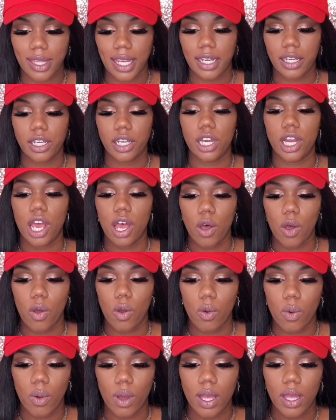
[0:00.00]
They
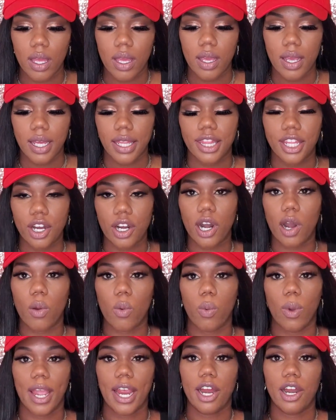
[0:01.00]
know, they're
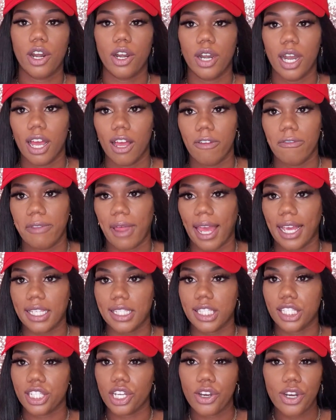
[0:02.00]
aware of like
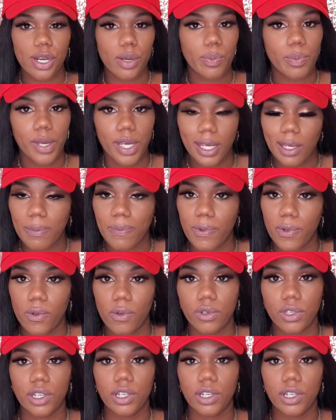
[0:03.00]
certain people,